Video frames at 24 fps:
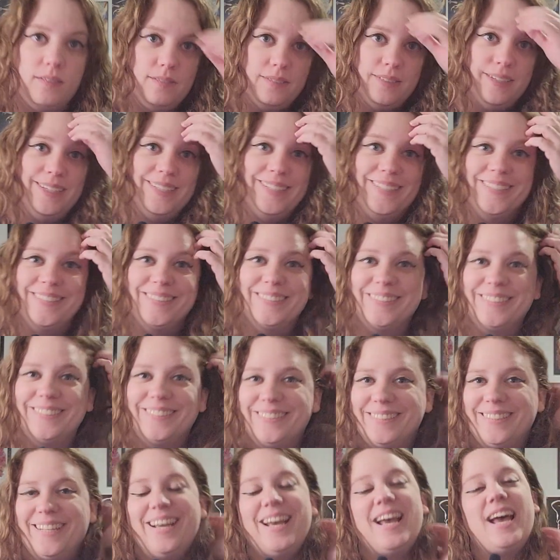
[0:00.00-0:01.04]

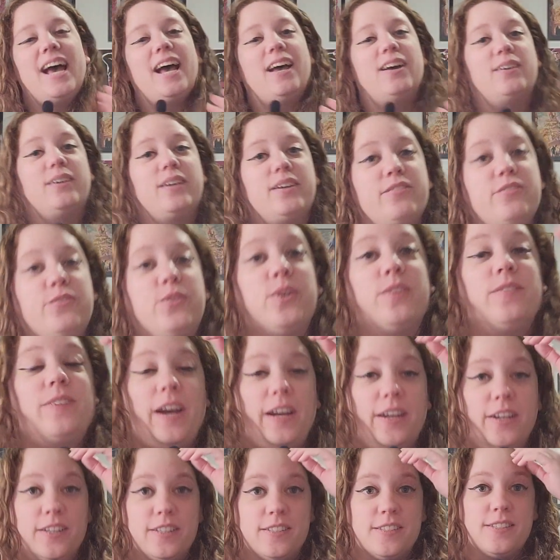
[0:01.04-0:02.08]
I only have 4
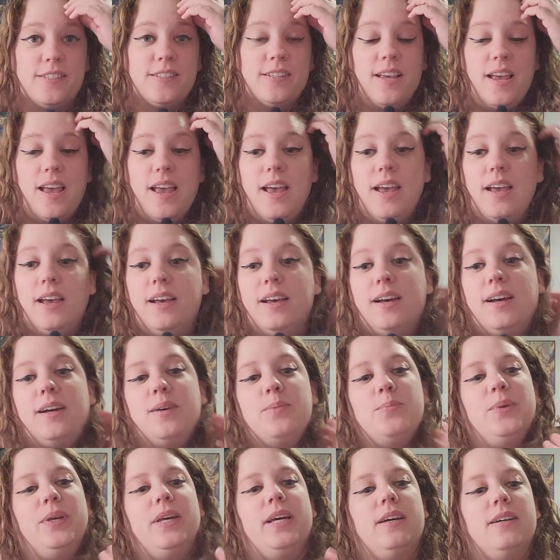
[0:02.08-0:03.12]
records
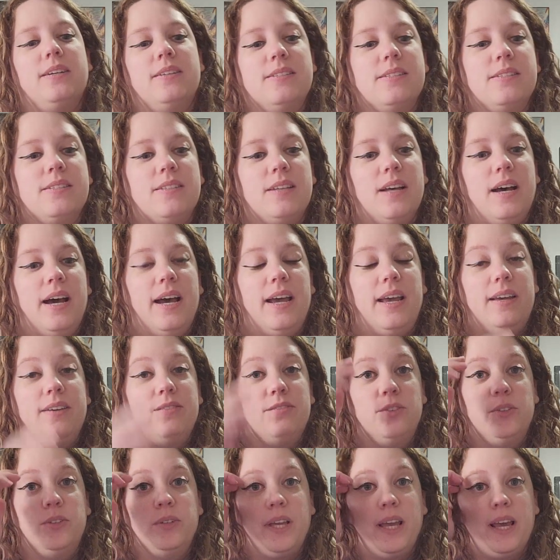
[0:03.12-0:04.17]
because I have
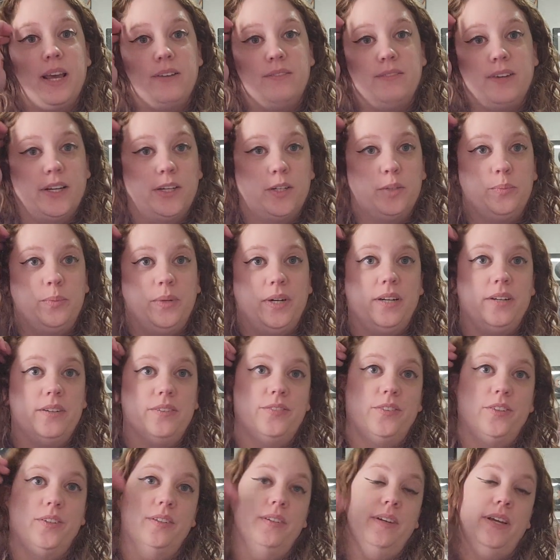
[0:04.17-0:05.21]
only had a record player
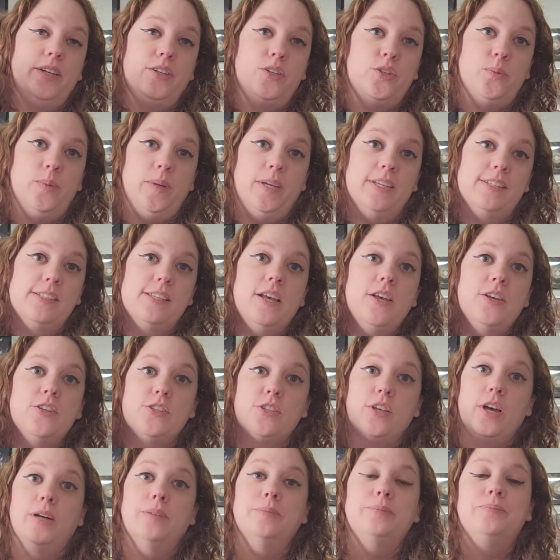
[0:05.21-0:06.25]
for like 2 weeks.
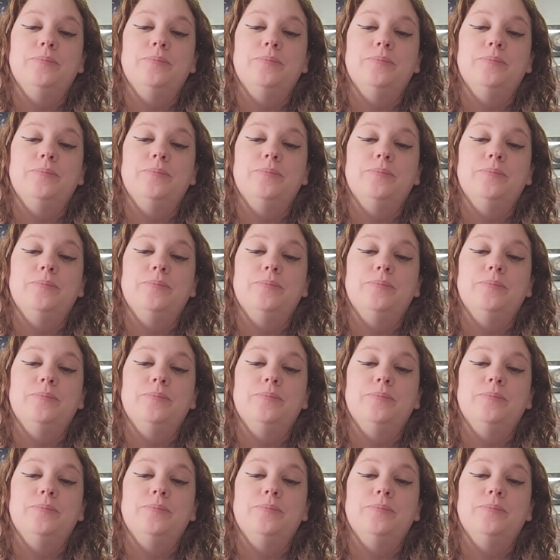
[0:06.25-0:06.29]
So